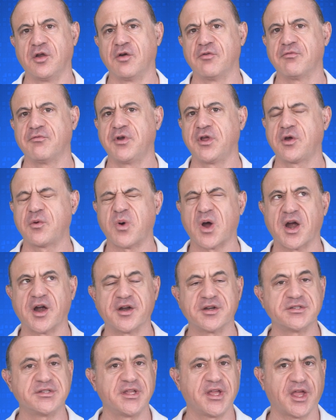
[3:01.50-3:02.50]

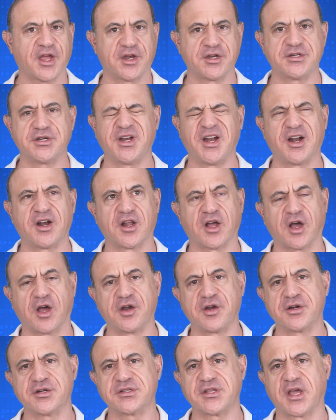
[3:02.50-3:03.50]
requires the engineer to
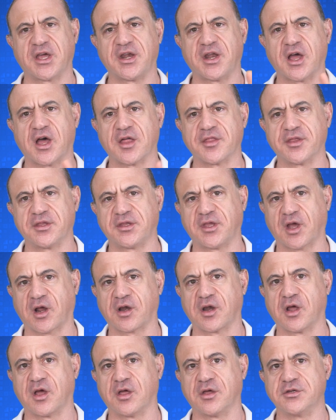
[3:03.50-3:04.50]
understand how the
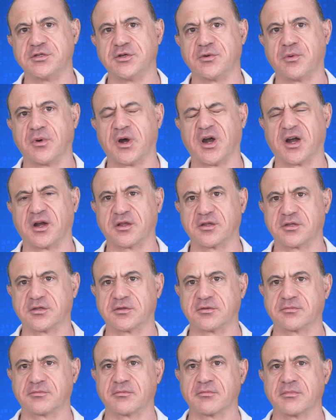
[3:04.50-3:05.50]
technology works,
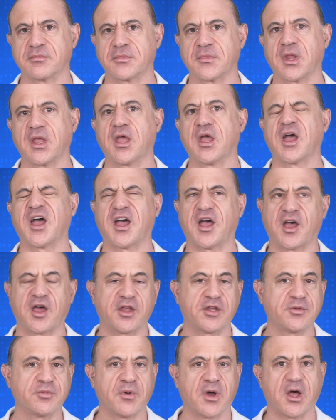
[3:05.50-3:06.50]

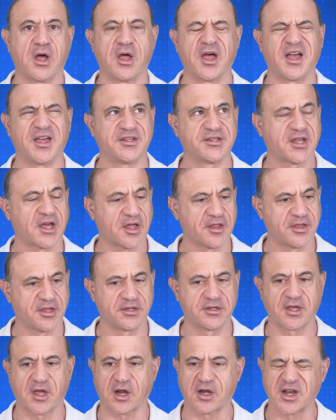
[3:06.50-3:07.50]
as well as how the
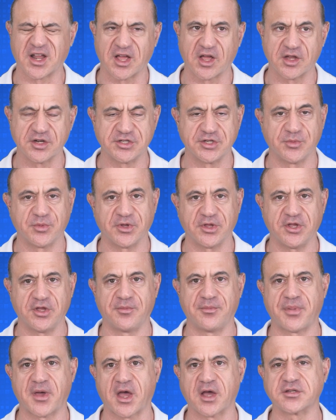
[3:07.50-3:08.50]
technology will
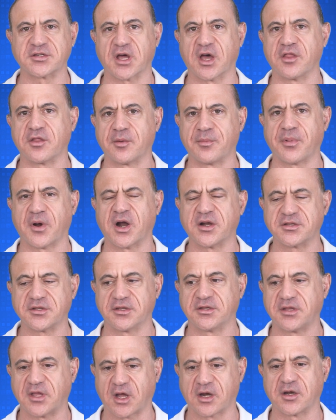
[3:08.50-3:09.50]
impact other parts of the
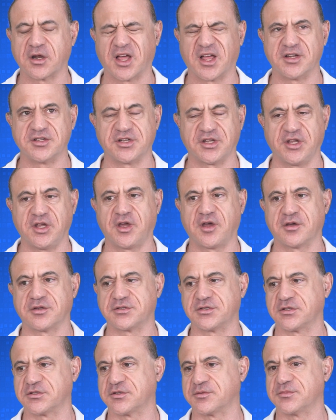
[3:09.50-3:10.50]
technology
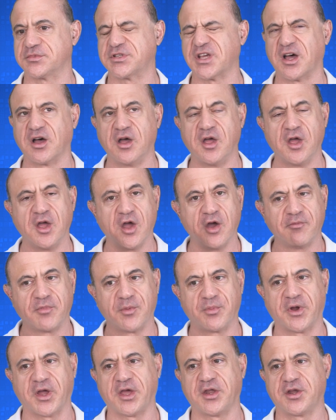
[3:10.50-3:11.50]
ecosystem. So we
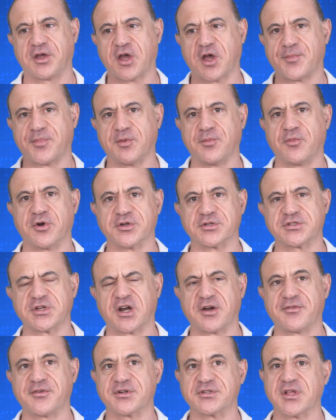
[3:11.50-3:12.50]
bring in a couple more
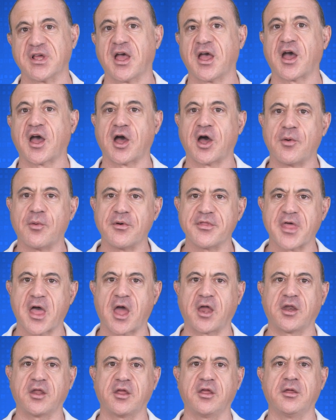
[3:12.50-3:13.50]
servers, how will
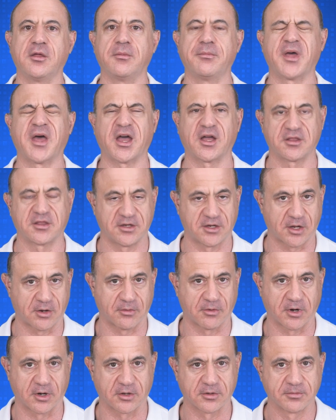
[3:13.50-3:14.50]
that impact the
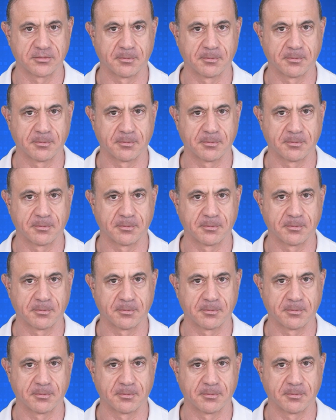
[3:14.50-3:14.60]
network?